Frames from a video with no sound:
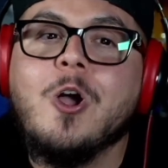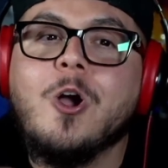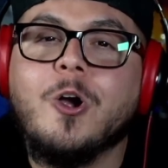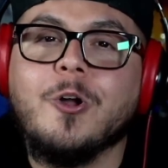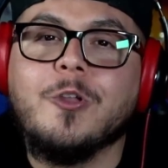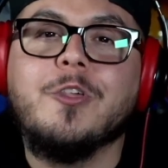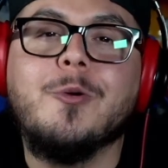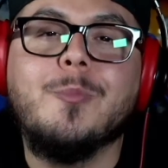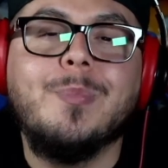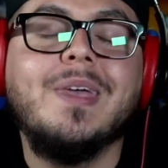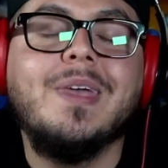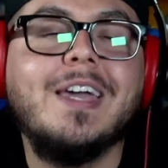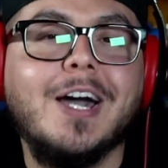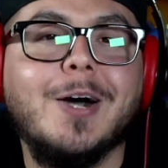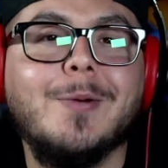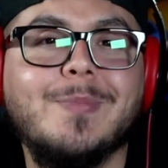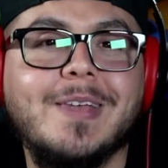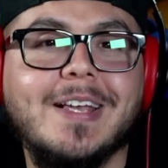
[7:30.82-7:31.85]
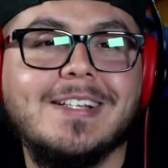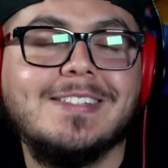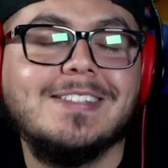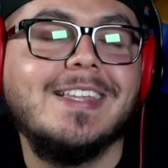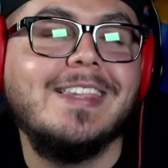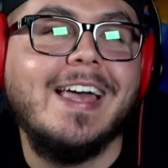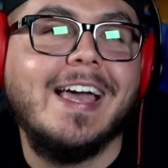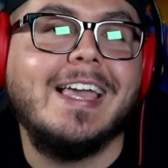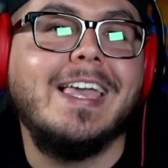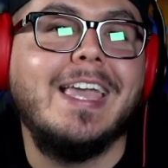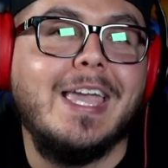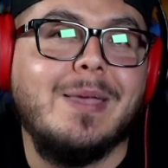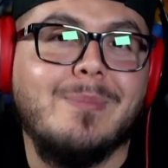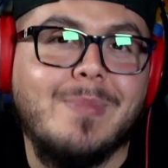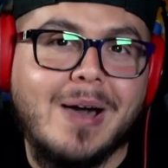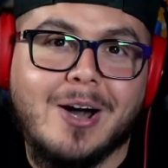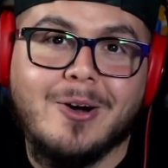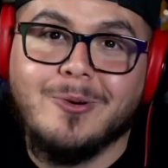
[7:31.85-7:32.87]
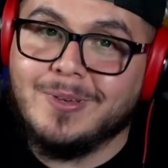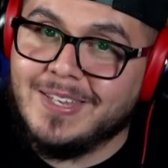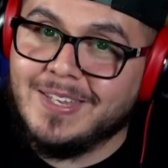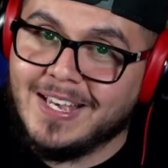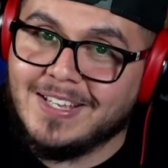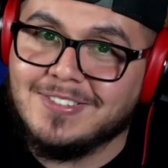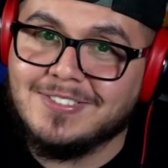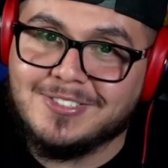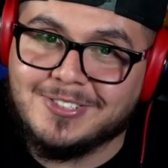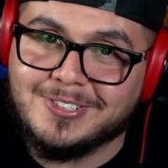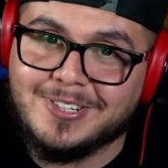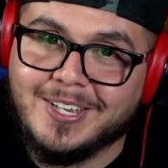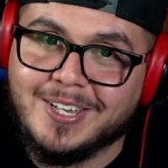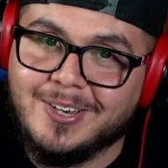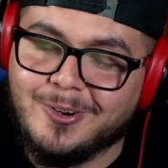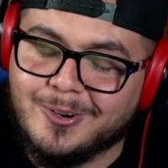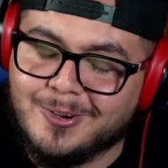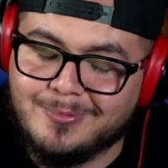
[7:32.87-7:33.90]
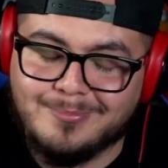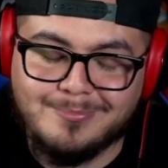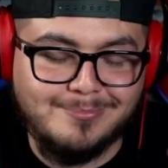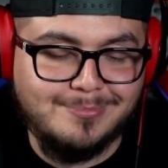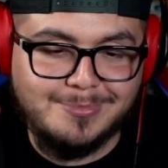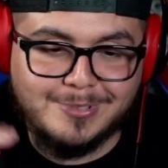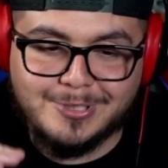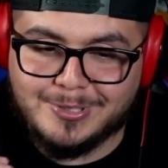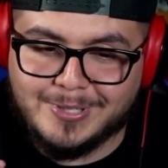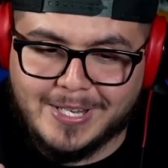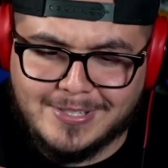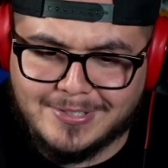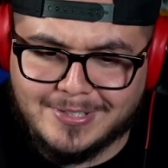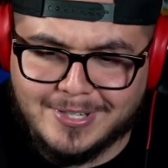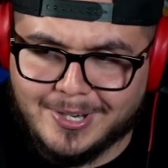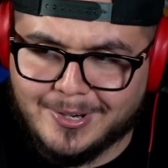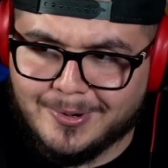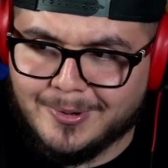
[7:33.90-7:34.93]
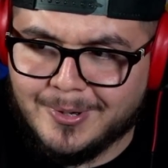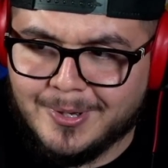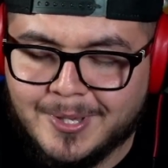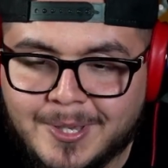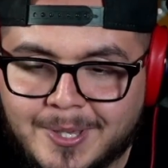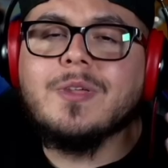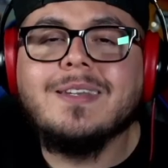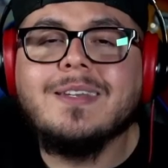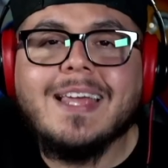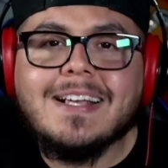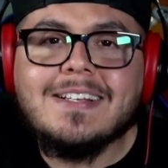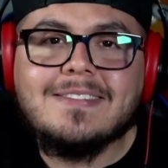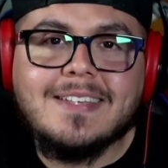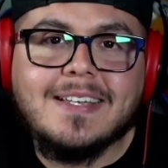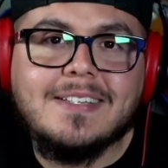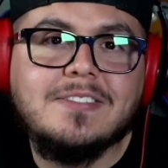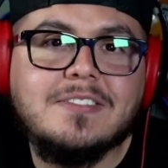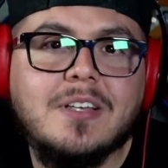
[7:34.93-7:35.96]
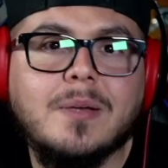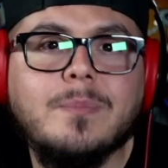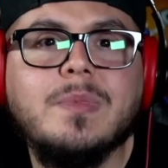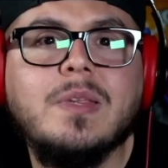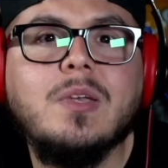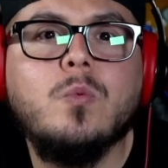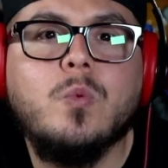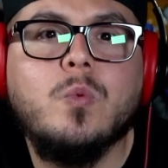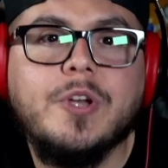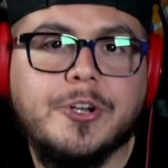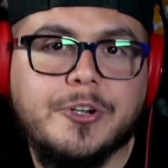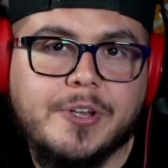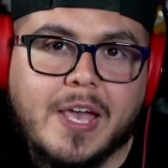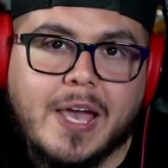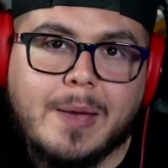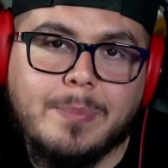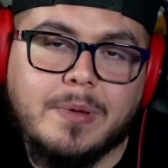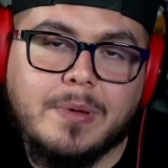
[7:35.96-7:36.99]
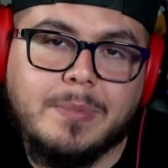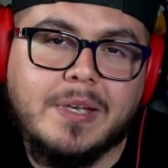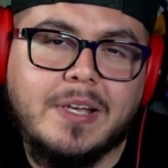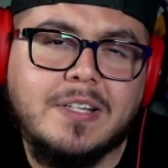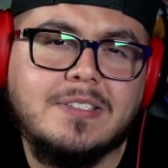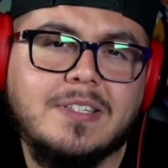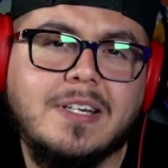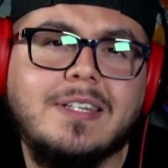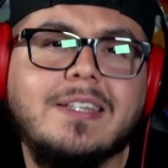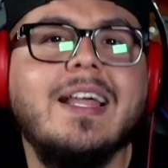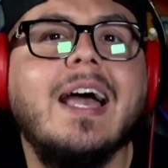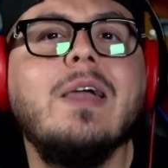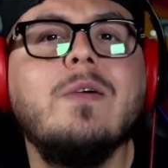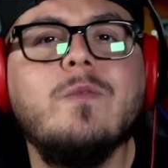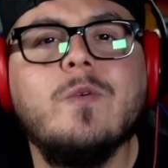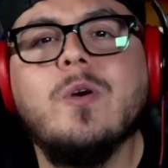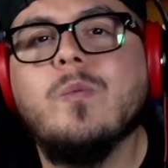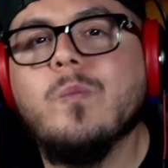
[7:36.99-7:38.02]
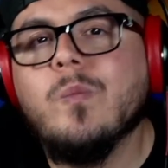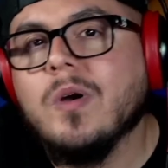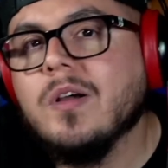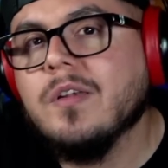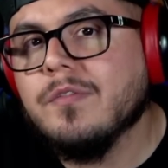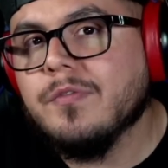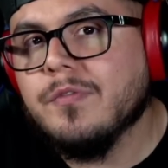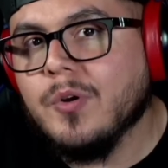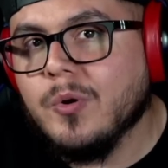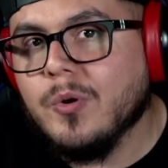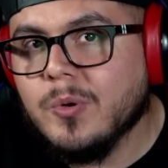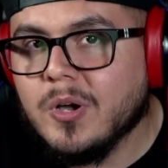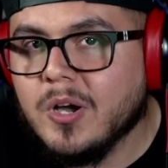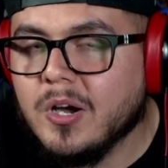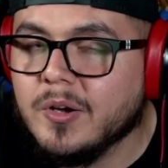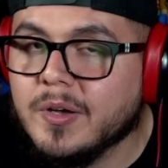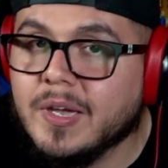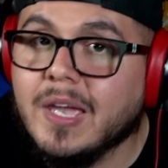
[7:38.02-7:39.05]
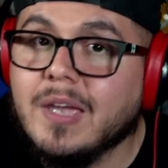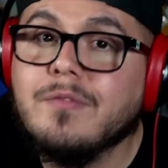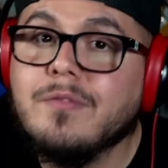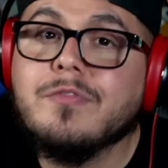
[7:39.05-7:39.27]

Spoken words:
are the big updates that came out yesterday or 2 days ago. The next day, something weird happened, because a 911 phone call came